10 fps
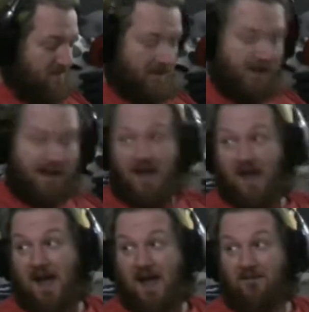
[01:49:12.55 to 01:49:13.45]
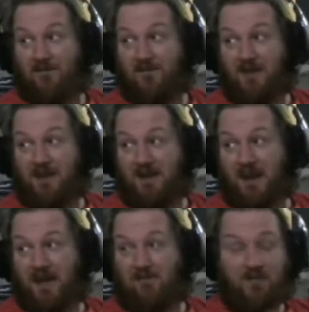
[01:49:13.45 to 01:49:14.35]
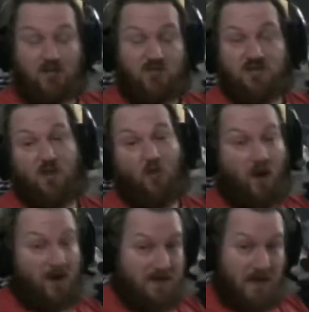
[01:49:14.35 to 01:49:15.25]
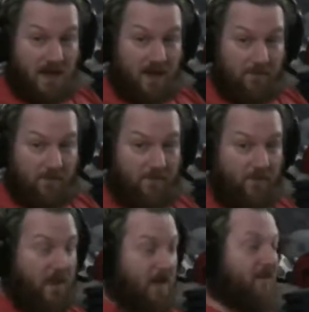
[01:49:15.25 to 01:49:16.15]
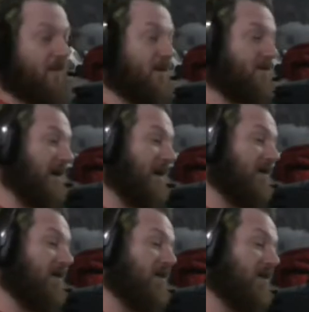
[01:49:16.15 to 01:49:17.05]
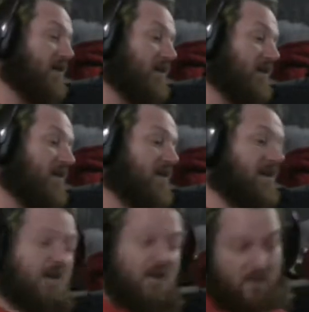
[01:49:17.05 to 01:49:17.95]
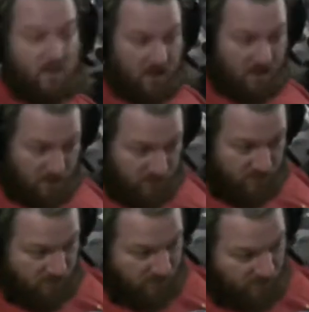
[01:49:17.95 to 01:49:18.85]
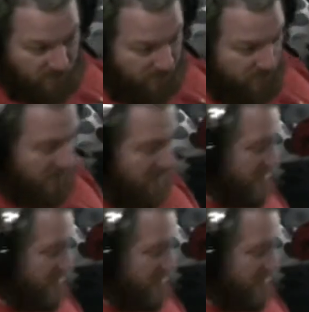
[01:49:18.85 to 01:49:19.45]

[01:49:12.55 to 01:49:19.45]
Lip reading: Like I've used it one time. I've cut about I think 3